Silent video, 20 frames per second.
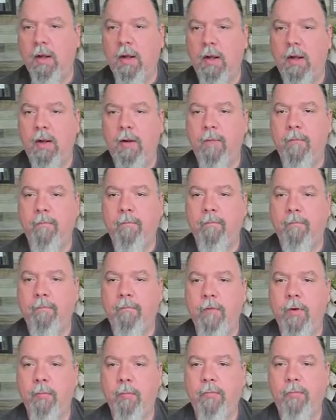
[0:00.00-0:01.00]

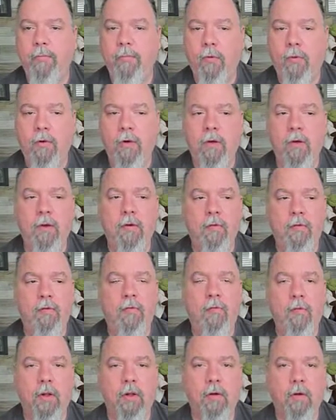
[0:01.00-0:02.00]
Number 4 is to
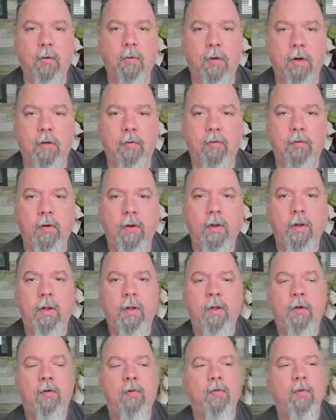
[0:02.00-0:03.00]
sell a course.
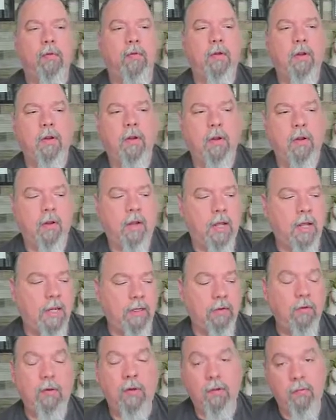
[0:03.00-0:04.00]
So I
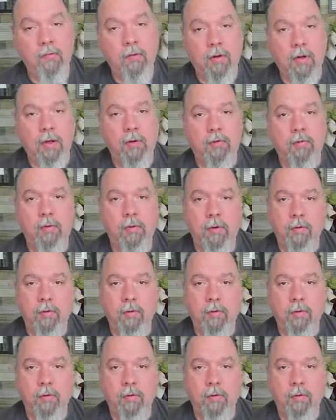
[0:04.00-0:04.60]
do this a lot too.